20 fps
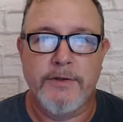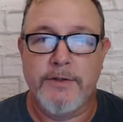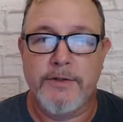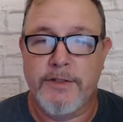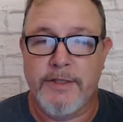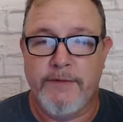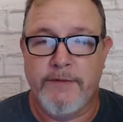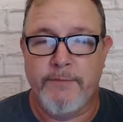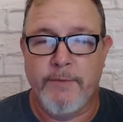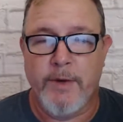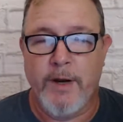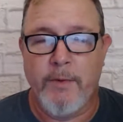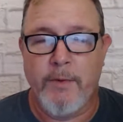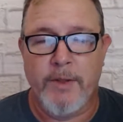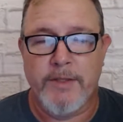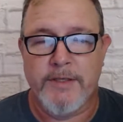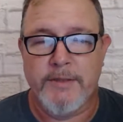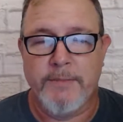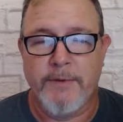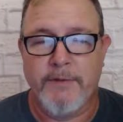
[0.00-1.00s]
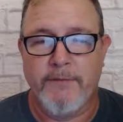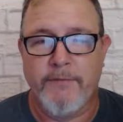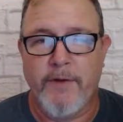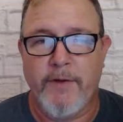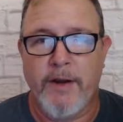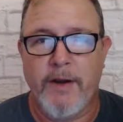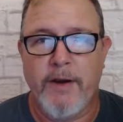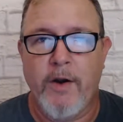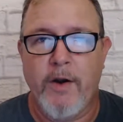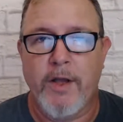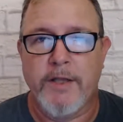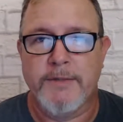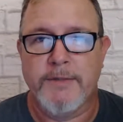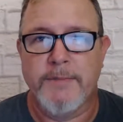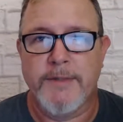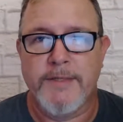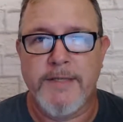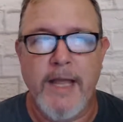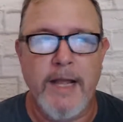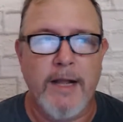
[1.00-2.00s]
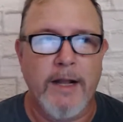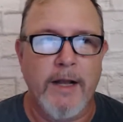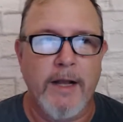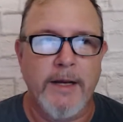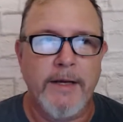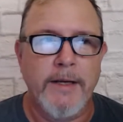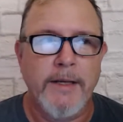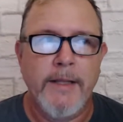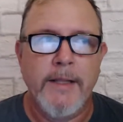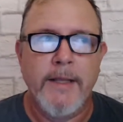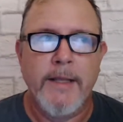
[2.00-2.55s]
or just even when I want something fun and awesome to snack on,